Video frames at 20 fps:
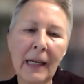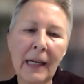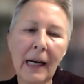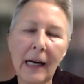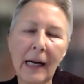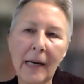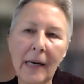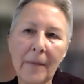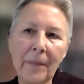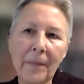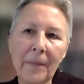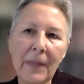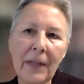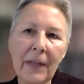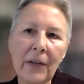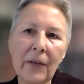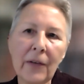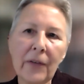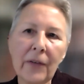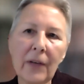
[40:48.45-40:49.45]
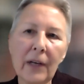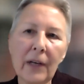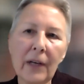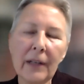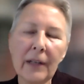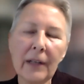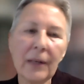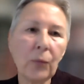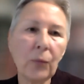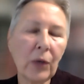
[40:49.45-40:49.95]
Then there's
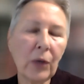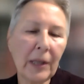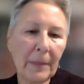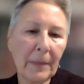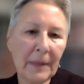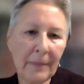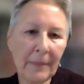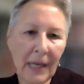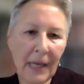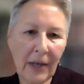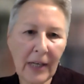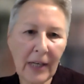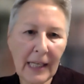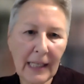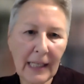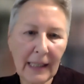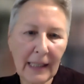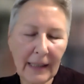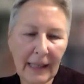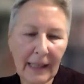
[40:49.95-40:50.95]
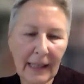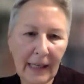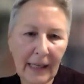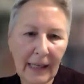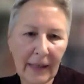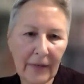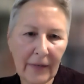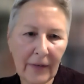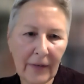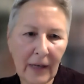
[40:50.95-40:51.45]
like William and Mary, they have